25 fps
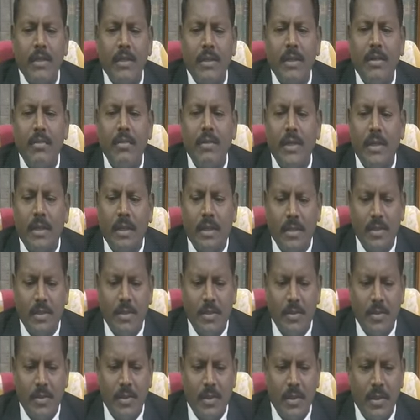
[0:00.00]
3 of the
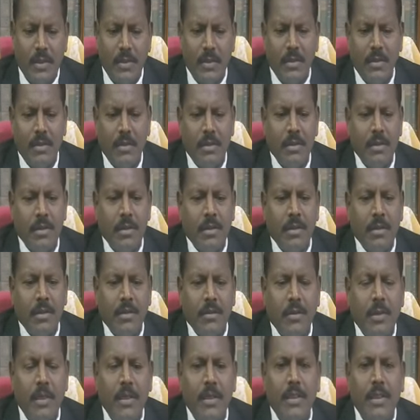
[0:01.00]
constitution
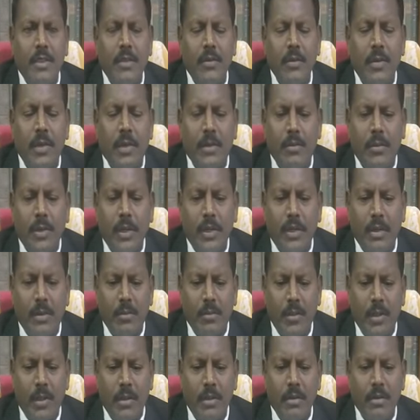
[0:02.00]
by civil appeal
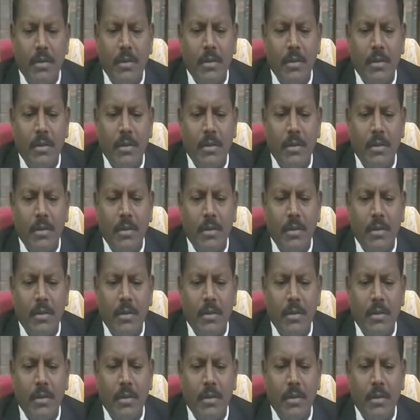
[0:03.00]
number